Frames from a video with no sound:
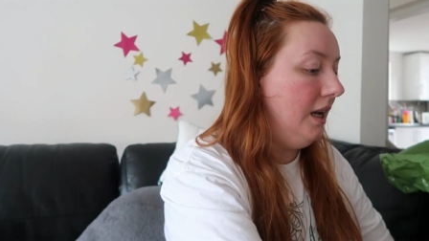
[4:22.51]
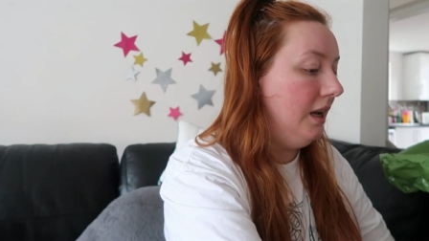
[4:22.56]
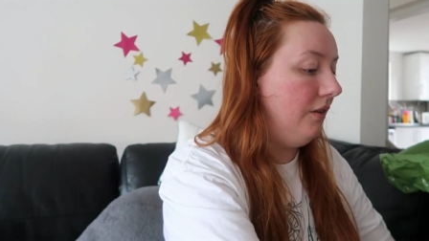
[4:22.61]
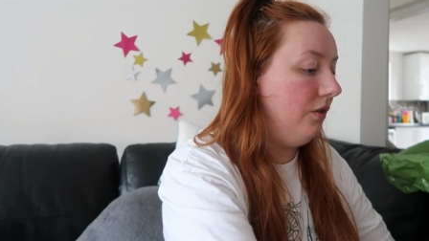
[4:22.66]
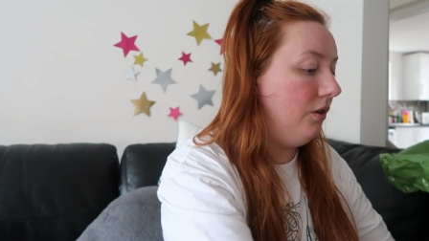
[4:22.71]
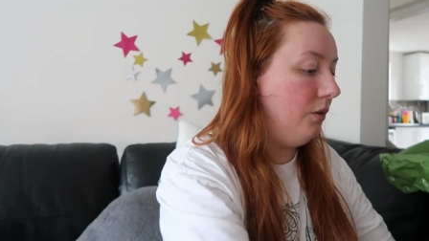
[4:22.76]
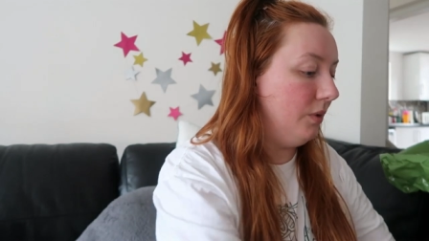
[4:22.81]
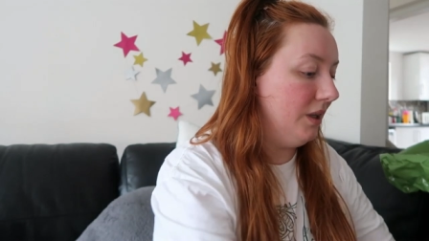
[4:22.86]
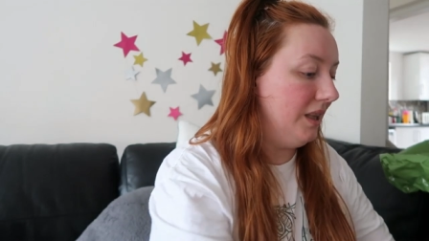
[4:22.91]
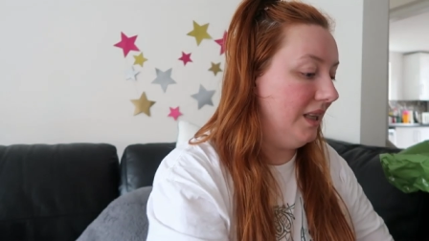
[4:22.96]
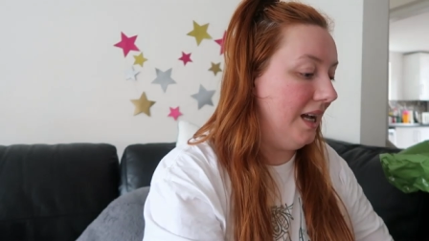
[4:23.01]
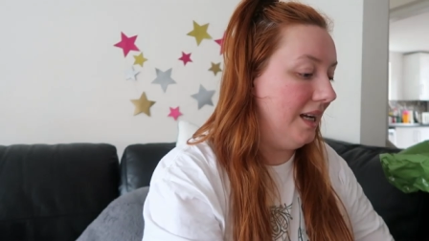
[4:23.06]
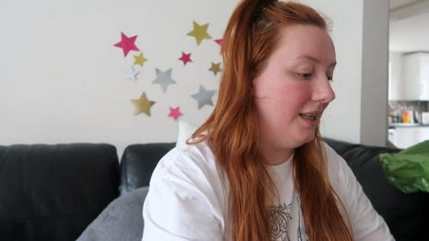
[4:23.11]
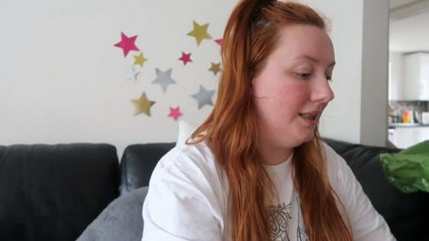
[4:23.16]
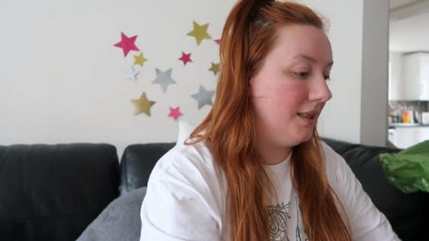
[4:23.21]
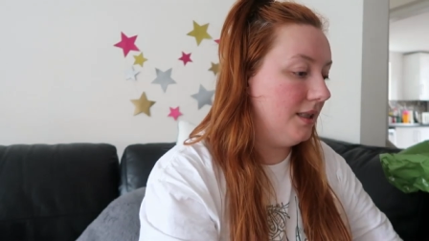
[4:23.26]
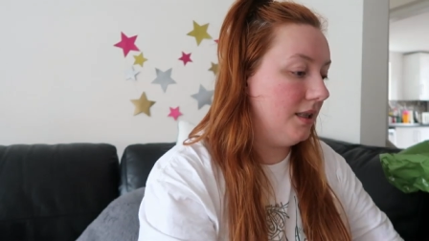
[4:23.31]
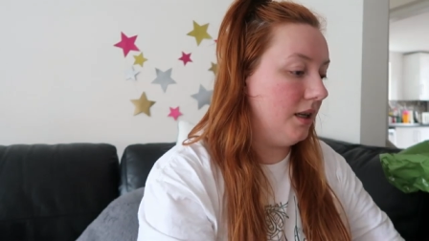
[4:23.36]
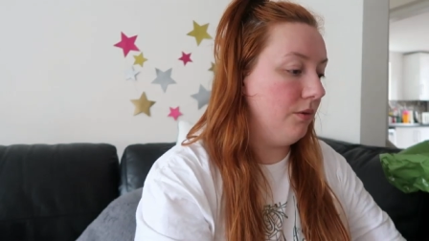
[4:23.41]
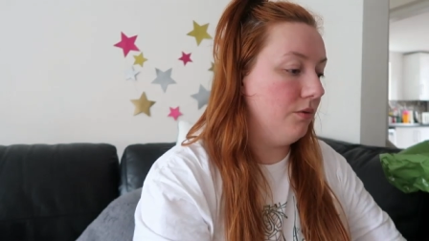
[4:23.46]
if you would
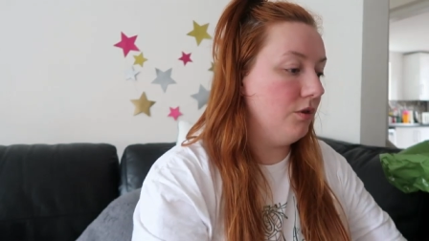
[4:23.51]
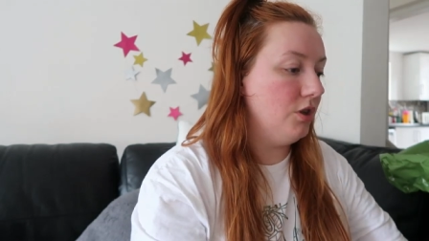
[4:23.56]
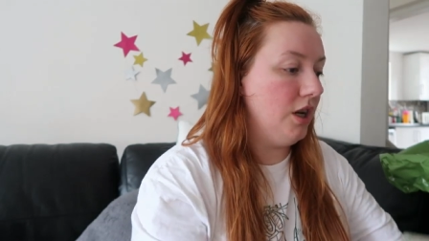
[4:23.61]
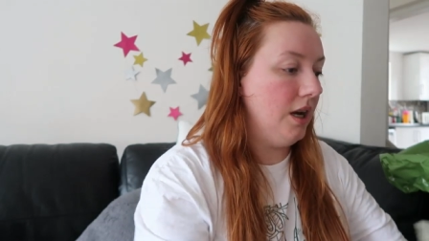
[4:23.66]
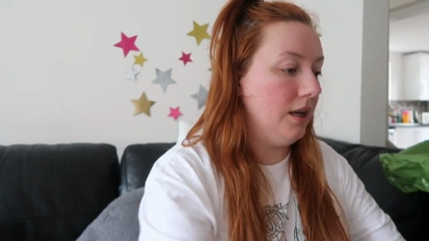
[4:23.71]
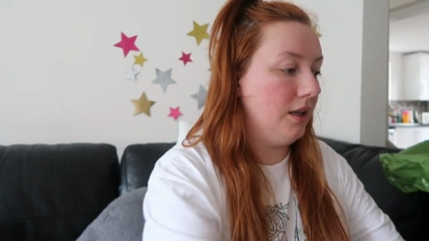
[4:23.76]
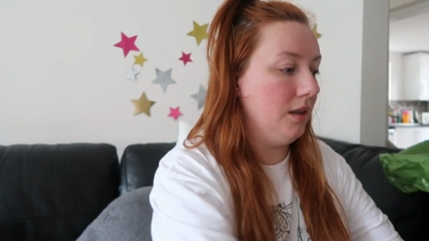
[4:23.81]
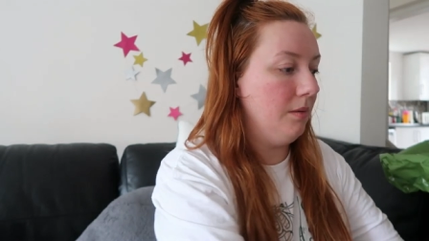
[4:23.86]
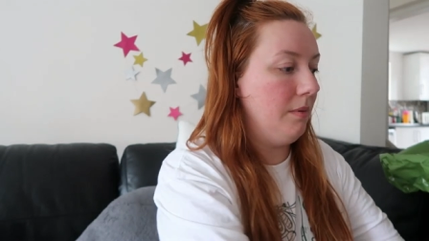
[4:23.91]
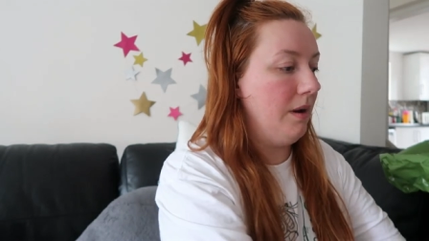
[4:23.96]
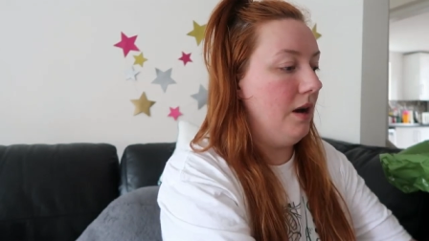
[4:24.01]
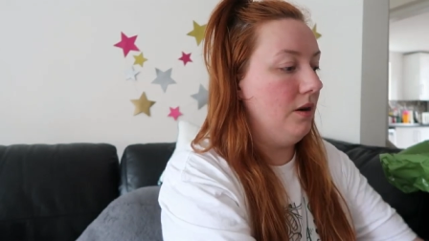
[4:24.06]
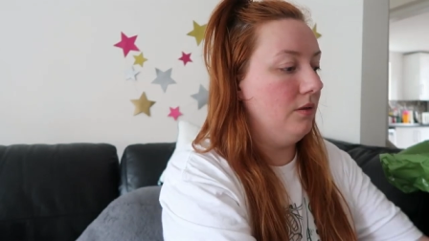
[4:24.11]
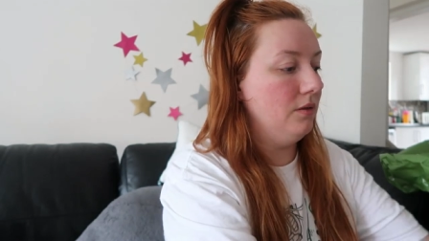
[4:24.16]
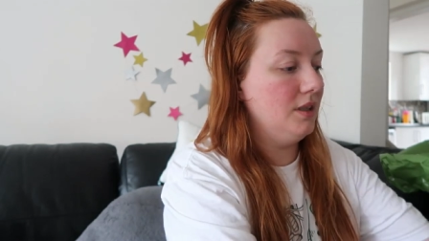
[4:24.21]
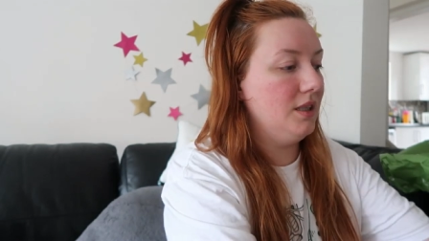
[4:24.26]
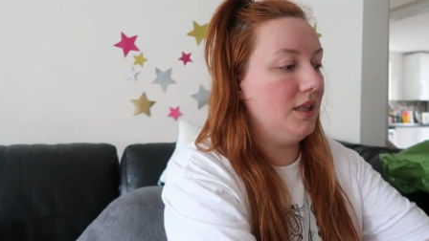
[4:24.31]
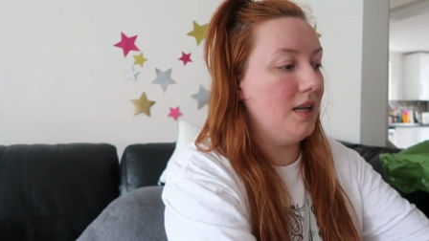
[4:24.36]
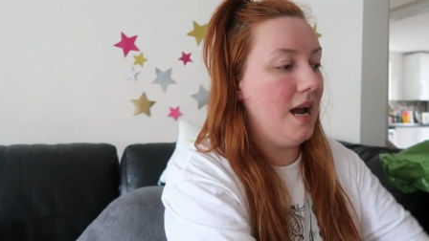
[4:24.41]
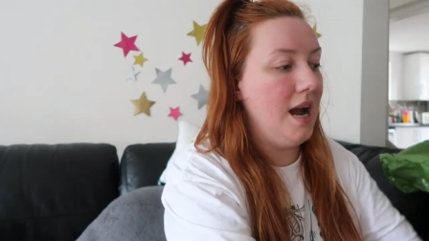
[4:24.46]
like to go and check them
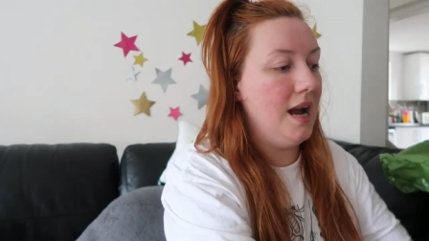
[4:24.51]
out